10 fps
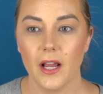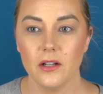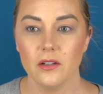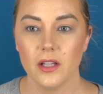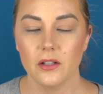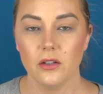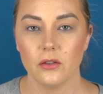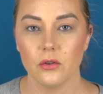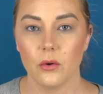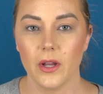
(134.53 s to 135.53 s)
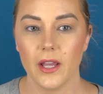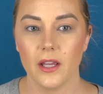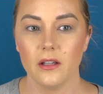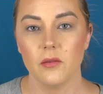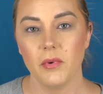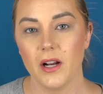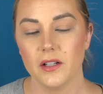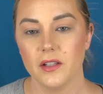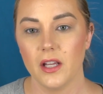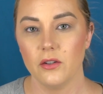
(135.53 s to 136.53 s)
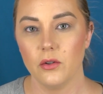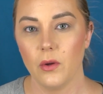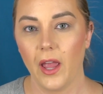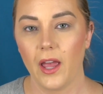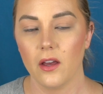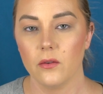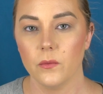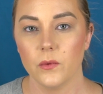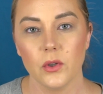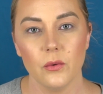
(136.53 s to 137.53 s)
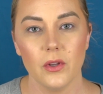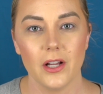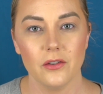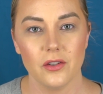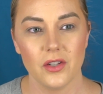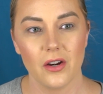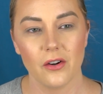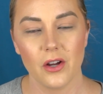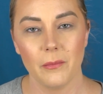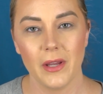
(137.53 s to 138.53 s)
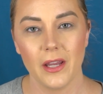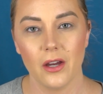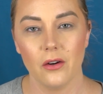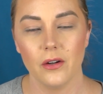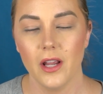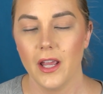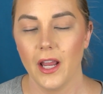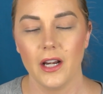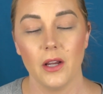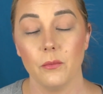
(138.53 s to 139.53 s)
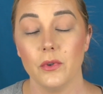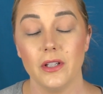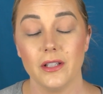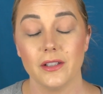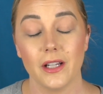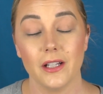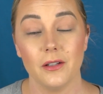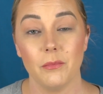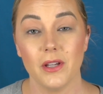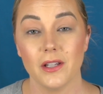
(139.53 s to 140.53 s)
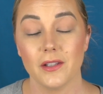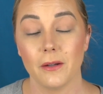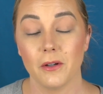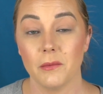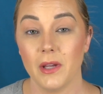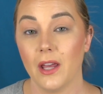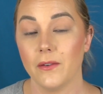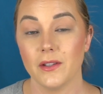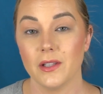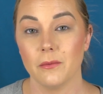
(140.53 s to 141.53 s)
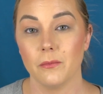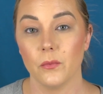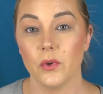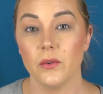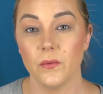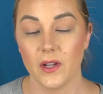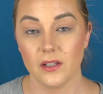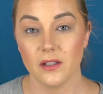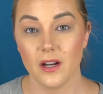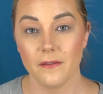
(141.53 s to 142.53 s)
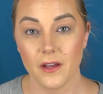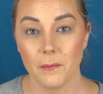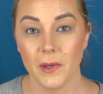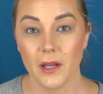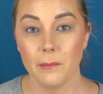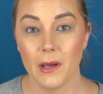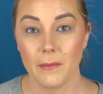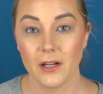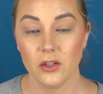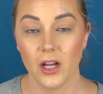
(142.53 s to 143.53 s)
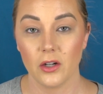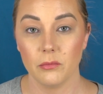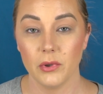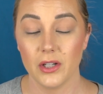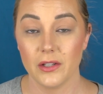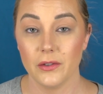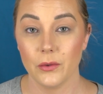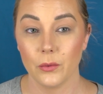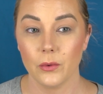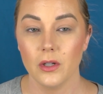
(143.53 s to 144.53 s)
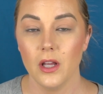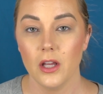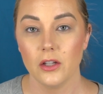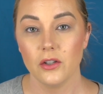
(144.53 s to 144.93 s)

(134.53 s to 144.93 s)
I just like to enjoy the products that I do have, new launches that are coming out, and I'm really excited because I'm going to be having some real fun stuff coming up on my channel pretty soon.